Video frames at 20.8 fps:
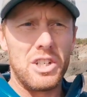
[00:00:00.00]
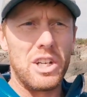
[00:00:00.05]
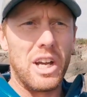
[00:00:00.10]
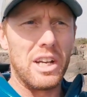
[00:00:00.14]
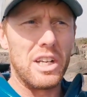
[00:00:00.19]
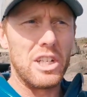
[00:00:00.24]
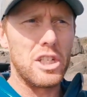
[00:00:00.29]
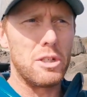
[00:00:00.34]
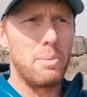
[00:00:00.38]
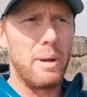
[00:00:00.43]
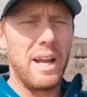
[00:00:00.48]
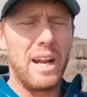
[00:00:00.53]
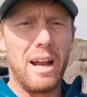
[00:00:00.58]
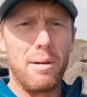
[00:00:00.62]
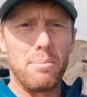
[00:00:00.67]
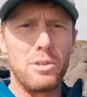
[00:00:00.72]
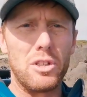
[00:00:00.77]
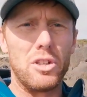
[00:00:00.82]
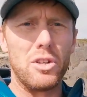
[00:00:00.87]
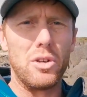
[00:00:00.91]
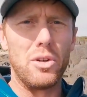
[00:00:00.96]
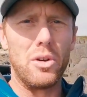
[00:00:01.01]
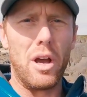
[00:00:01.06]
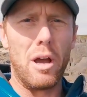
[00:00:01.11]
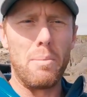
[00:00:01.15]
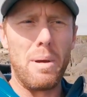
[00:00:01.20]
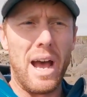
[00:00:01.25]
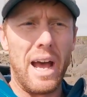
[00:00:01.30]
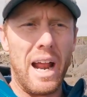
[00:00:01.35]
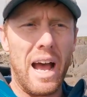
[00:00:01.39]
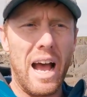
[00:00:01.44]
shutter speed up to
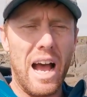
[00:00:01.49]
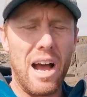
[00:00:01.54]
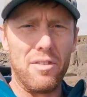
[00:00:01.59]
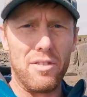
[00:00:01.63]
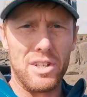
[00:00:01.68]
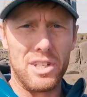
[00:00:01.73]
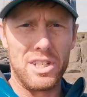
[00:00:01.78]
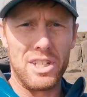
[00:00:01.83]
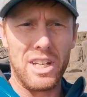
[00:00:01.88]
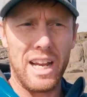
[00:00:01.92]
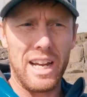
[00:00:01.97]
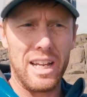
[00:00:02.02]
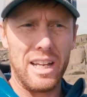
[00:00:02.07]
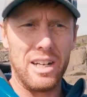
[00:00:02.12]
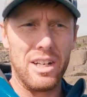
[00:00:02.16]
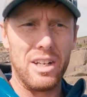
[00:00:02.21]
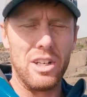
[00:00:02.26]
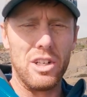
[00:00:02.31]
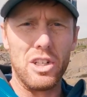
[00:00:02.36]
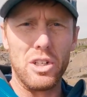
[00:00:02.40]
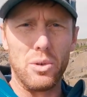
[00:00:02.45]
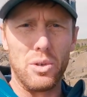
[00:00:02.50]
about half a second